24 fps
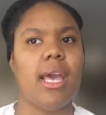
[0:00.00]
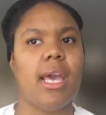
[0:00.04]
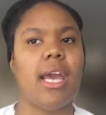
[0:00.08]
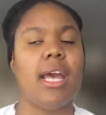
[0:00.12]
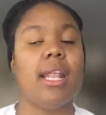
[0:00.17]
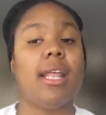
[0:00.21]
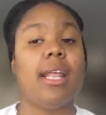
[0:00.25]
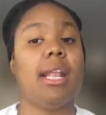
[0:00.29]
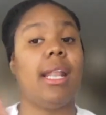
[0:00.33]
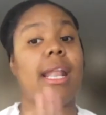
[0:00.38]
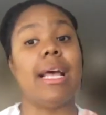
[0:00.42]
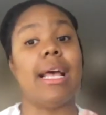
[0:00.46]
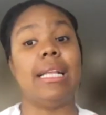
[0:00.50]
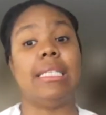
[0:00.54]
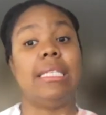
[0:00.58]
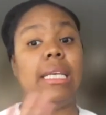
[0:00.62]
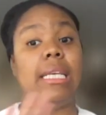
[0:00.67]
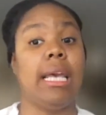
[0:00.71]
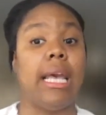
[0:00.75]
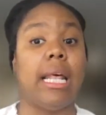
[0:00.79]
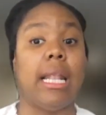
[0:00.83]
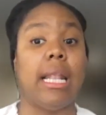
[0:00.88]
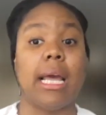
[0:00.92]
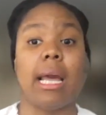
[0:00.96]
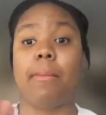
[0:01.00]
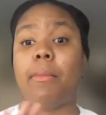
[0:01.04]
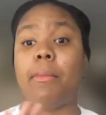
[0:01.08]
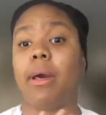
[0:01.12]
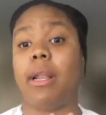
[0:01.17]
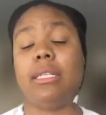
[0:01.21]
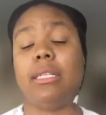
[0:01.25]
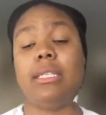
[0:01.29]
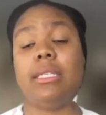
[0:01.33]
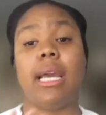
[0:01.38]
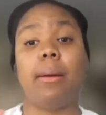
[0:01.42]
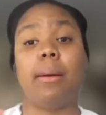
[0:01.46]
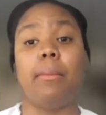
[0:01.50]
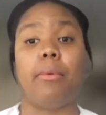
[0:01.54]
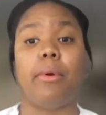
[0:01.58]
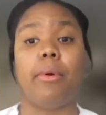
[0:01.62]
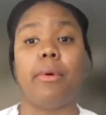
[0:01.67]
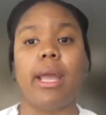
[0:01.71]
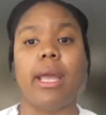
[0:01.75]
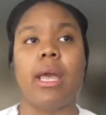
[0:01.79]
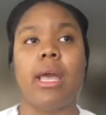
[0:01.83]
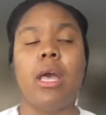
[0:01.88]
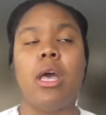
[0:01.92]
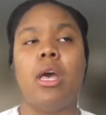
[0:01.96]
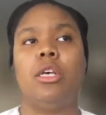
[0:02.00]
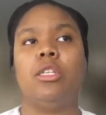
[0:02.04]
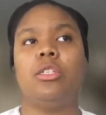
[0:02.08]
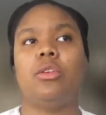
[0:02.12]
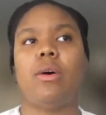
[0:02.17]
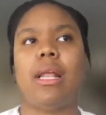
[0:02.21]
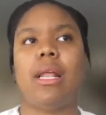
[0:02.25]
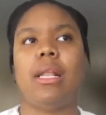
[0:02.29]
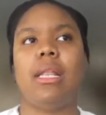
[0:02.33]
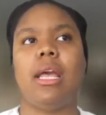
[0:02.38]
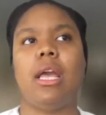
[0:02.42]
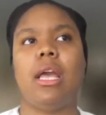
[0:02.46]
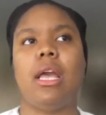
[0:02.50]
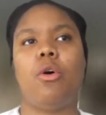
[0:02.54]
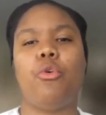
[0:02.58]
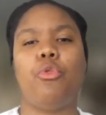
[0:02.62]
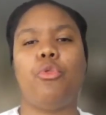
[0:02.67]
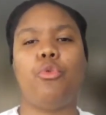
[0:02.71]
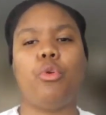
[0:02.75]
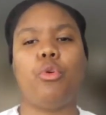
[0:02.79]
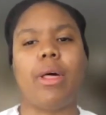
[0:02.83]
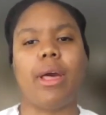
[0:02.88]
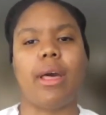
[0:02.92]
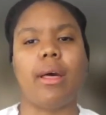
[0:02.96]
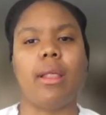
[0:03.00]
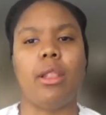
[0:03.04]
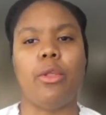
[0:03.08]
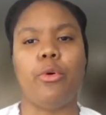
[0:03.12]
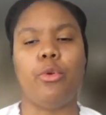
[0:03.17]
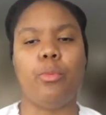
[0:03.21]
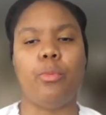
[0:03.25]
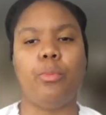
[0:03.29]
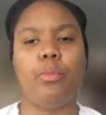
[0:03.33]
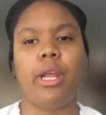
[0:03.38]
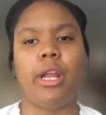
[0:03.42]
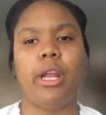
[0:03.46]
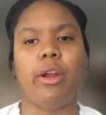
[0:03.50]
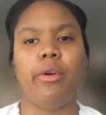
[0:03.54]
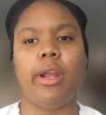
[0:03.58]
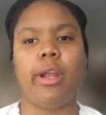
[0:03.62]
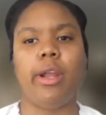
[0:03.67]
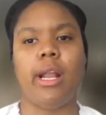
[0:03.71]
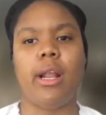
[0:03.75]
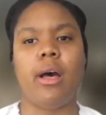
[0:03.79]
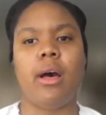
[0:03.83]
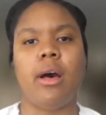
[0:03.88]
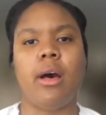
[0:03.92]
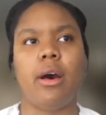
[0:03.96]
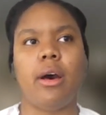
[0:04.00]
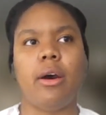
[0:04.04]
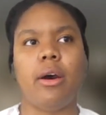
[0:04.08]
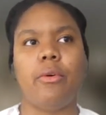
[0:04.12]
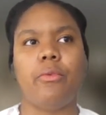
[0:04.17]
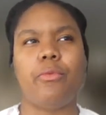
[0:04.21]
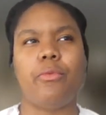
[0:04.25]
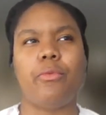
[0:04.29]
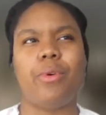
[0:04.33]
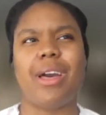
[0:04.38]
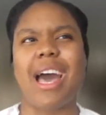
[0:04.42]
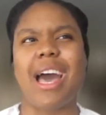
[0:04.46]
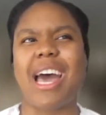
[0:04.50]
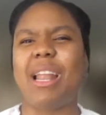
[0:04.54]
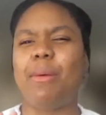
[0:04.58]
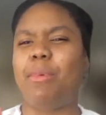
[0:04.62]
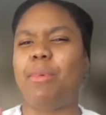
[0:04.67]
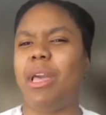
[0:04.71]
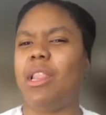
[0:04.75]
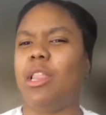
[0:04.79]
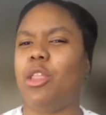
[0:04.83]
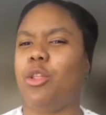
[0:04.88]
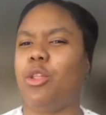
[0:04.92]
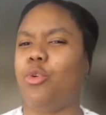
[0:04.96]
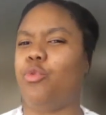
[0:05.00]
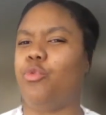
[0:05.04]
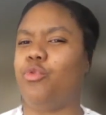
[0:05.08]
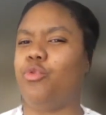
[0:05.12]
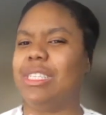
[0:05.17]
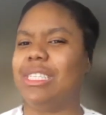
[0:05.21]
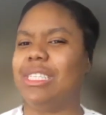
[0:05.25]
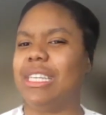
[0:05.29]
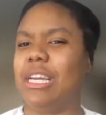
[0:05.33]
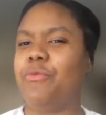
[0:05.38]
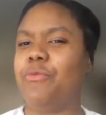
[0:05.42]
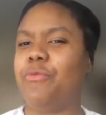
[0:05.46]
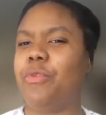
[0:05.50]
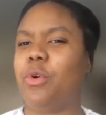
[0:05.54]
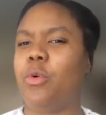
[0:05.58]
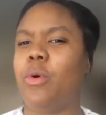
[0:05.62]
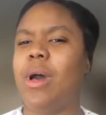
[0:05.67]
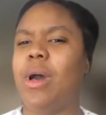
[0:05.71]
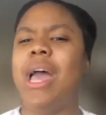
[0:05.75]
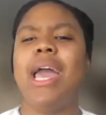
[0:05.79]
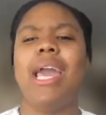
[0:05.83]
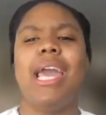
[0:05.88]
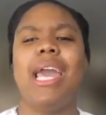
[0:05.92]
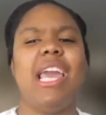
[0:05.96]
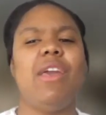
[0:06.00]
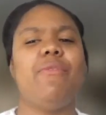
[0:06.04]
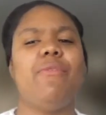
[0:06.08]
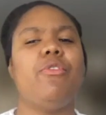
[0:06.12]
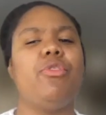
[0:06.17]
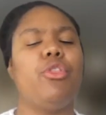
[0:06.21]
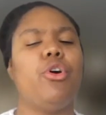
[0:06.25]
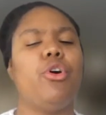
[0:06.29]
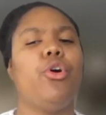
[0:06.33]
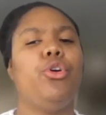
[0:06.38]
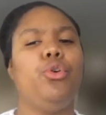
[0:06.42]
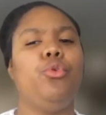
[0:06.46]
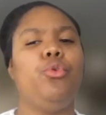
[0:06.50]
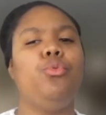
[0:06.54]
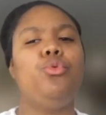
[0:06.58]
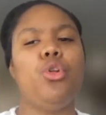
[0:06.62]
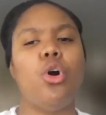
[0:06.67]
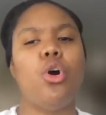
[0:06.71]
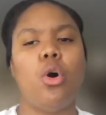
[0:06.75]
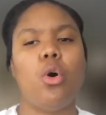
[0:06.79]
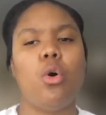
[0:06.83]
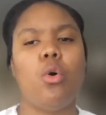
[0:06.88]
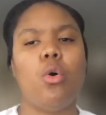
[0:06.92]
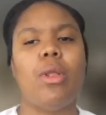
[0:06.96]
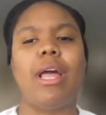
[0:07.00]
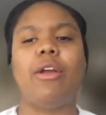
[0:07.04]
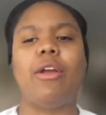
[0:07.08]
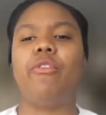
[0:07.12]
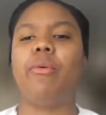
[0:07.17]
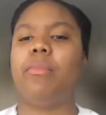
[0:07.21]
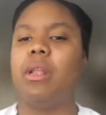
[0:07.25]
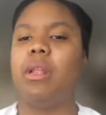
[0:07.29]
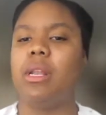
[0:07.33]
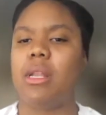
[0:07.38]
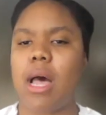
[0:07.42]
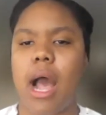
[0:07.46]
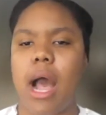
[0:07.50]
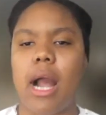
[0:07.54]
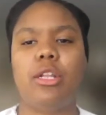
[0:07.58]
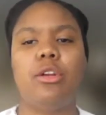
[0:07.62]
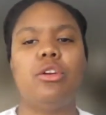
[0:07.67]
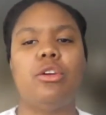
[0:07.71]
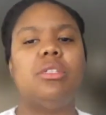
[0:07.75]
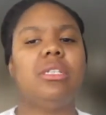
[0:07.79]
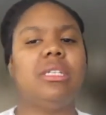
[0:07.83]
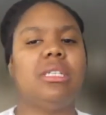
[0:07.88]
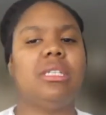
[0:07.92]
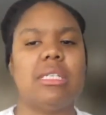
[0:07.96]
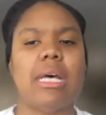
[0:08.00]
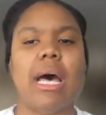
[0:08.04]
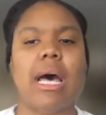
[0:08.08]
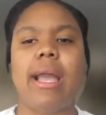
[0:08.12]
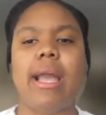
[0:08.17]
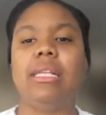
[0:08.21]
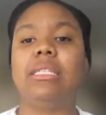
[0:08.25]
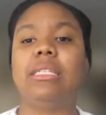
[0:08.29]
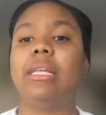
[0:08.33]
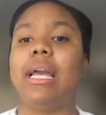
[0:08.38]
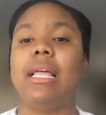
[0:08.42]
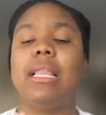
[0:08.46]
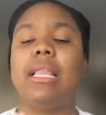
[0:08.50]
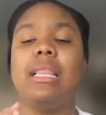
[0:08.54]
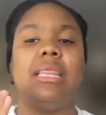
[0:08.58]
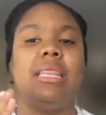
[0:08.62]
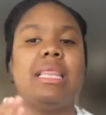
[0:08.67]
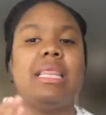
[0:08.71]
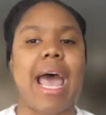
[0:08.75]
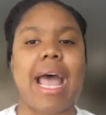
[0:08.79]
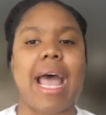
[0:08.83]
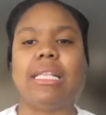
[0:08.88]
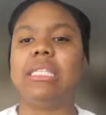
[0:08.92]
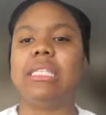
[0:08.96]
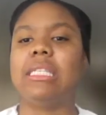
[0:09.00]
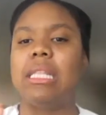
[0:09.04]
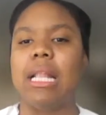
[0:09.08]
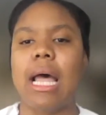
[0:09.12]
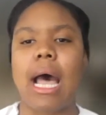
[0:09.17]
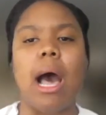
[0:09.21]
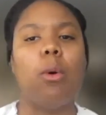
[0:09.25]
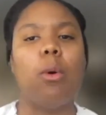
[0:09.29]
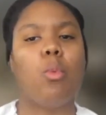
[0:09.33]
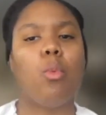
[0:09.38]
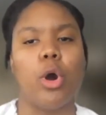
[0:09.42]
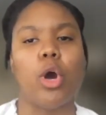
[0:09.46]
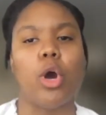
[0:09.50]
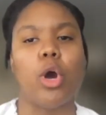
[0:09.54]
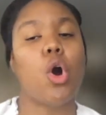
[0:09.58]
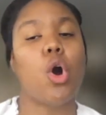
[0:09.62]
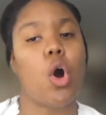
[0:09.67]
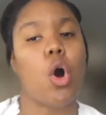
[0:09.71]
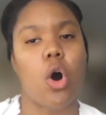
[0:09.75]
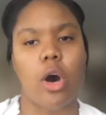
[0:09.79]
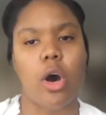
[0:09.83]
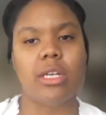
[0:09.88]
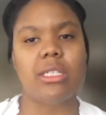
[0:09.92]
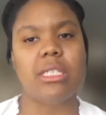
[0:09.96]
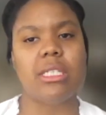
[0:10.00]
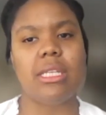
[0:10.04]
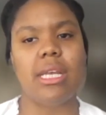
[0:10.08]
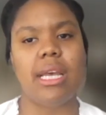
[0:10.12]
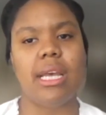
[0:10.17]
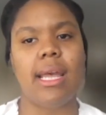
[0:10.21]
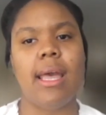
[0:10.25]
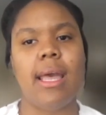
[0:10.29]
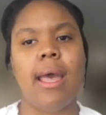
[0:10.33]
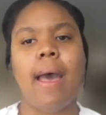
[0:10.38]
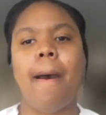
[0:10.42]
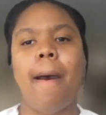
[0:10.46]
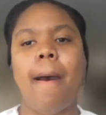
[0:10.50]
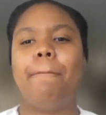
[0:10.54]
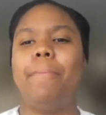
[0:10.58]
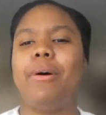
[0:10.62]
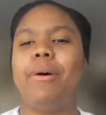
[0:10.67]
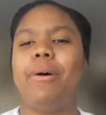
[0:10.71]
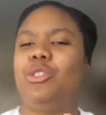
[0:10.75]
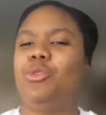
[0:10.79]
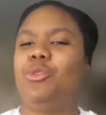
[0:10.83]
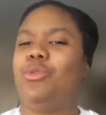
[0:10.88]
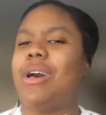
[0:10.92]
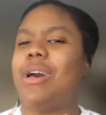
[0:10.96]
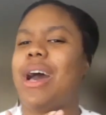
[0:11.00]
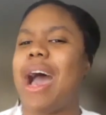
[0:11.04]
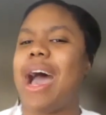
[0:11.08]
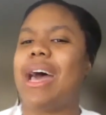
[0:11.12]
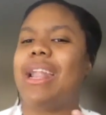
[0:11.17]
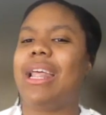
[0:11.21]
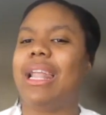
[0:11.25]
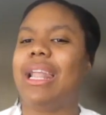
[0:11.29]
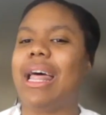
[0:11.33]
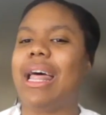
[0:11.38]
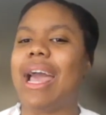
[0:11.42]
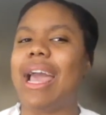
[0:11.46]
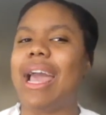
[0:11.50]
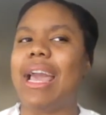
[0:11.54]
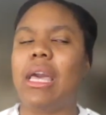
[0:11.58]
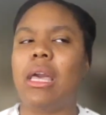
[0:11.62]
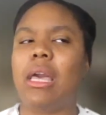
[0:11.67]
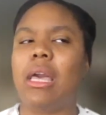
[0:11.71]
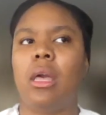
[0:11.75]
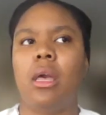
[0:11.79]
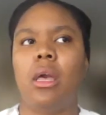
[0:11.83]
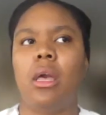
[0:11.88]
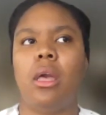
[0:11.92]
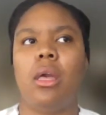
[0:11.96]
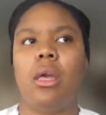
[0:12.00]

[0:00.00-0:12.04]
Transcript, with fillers: And then that's it. Like, I'm gonna take a break. So I did go through like a little period of kind of being a little resentful, even though you know, like from the doctors and science, like that's not what caused it. But you kind of like,